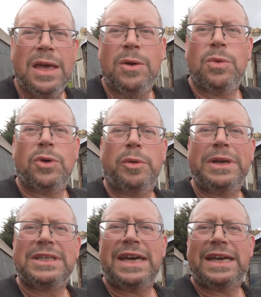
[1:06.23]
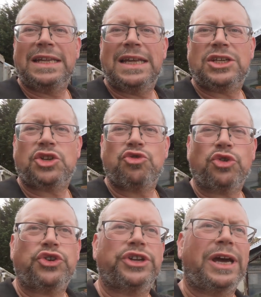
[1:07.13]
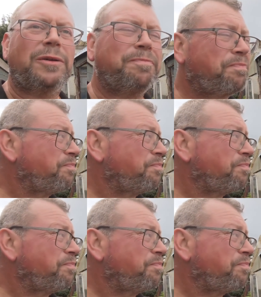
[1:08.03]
We're going to be taking this structure down,